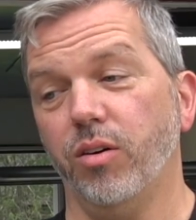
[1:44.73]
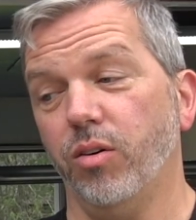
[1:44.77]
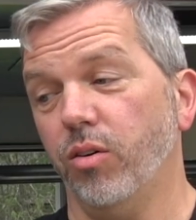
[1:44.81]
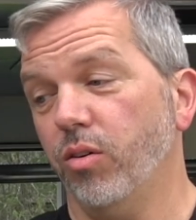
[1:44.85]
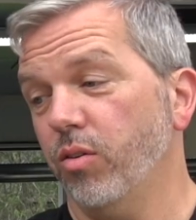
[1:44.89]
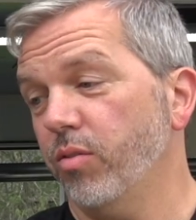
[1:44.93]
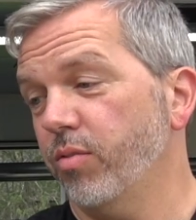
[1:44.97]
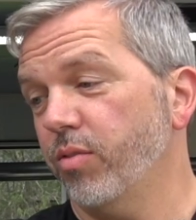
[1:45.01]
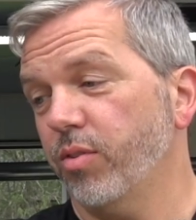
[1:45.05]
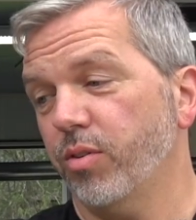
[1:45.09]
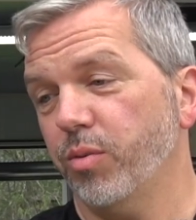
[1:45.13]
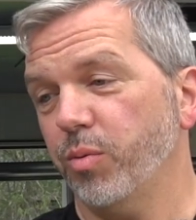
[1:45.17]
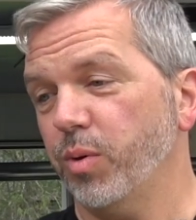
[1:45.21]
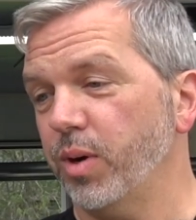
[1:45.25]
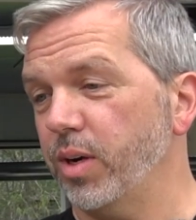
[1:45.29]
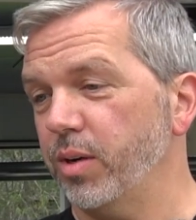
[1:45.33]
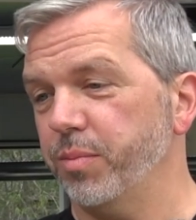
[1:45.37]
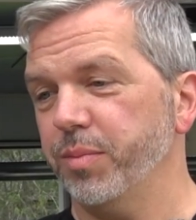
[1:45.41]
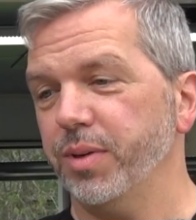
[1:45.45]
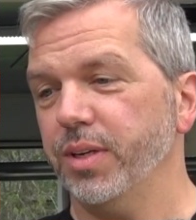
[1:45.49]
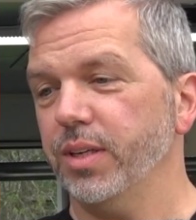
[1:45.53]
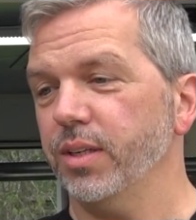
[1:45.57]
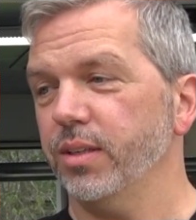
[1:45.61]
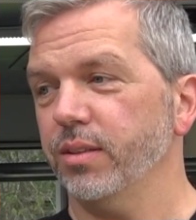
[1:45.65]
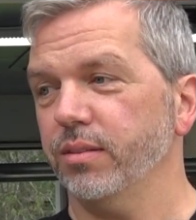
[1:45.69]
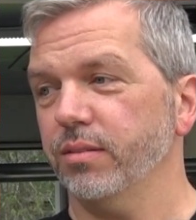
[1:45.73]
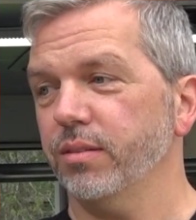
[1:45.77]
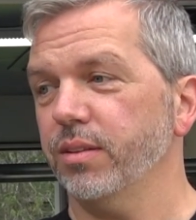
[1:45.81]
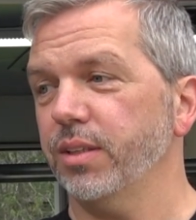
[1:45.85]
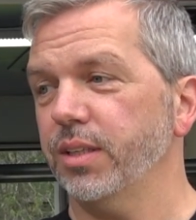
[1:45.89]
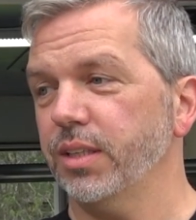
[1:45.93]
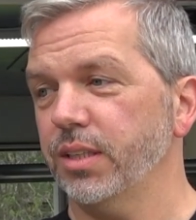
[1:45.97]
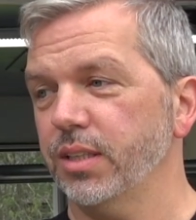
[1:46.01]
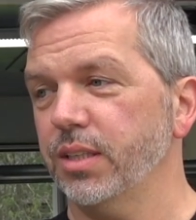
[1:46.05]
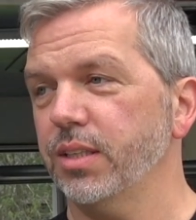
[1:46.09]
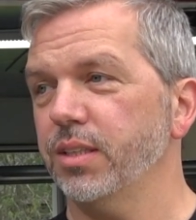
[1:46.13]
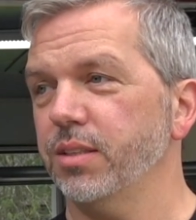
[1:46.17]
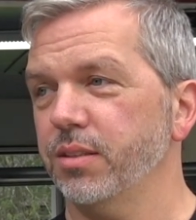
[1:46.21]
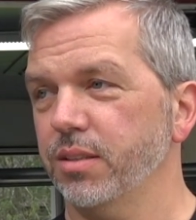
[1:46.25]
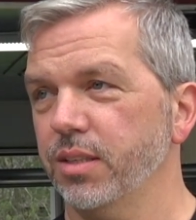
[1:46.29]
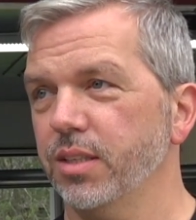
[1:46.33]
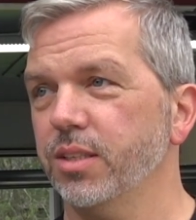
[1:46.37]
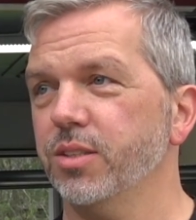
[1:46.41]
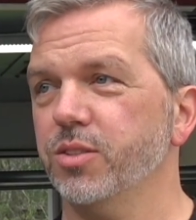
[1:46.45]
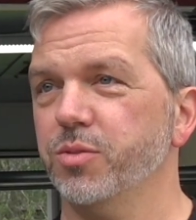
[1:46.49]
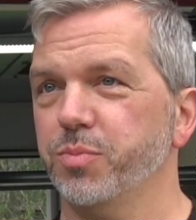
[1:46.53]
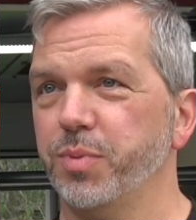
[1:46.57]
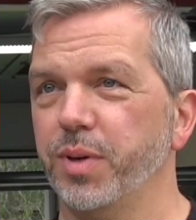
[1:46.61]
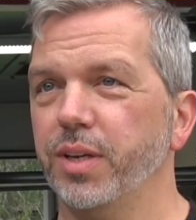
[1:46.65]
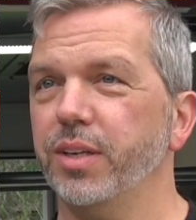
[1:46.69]
overwhelmingly
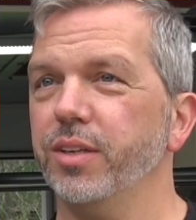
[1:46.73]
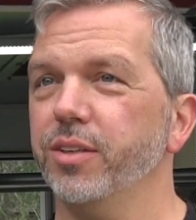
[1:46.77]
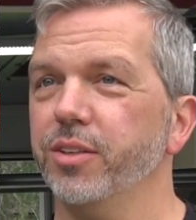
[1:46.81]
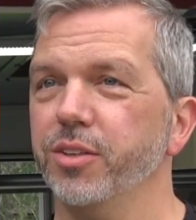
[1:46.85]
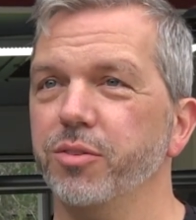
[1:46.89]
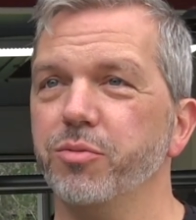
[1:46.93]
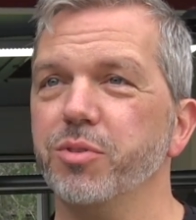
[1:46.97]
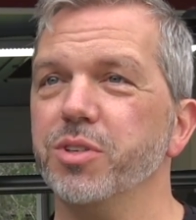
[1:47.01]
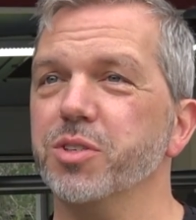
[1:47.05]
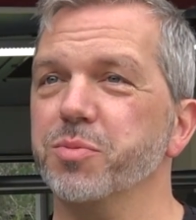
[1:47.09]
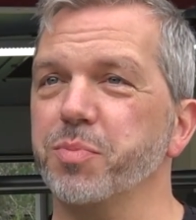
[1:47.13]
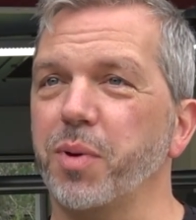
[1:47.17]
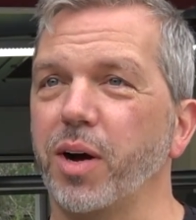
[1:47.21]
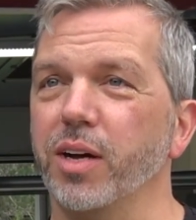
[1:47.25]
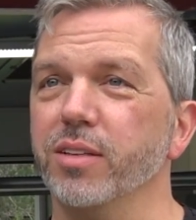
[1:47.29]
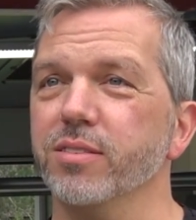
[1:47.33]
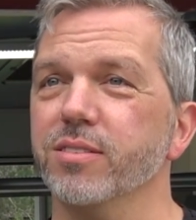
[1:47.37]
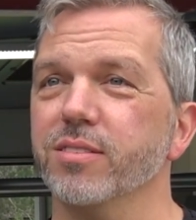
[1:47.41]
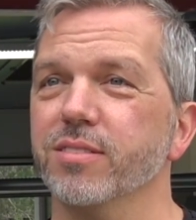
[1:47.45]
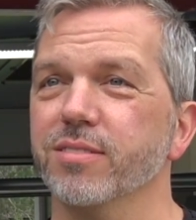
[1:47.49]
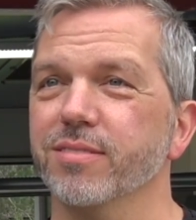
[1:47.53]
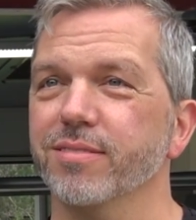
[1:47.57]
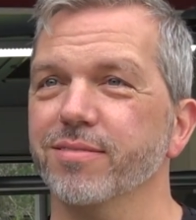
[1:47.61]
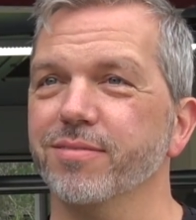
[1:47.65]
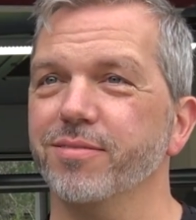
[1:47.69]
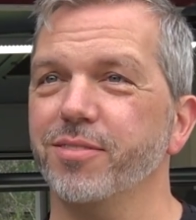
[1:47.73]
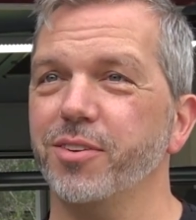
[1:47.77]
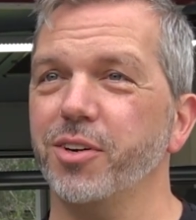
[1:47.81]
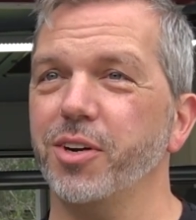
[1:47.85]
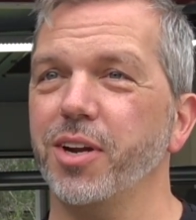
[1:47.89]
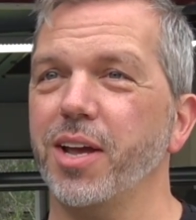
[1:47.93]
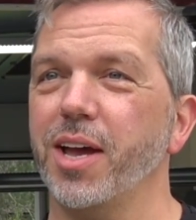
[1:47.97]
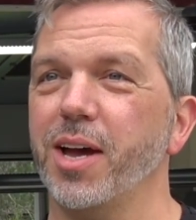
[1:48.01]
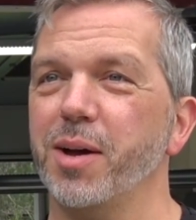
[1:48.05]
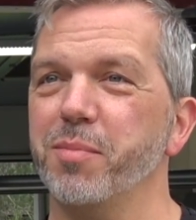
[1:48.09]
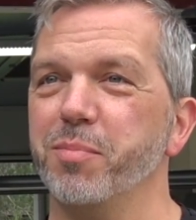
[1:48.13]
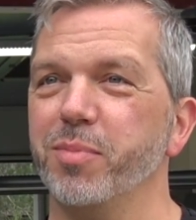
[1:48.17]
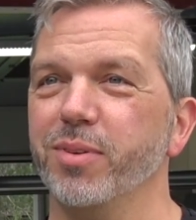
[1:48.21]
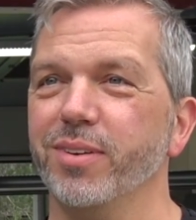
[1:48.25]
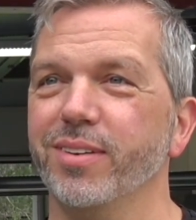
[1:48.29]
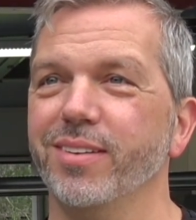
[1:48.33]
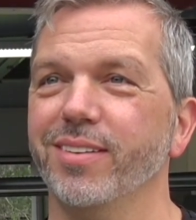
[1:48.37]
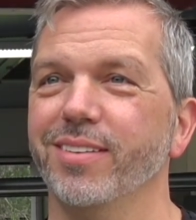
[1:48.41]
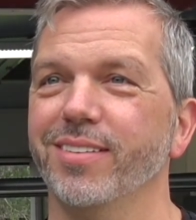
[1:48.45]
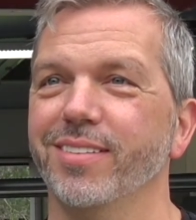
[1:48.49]
it's been a good response. Right. Very happy.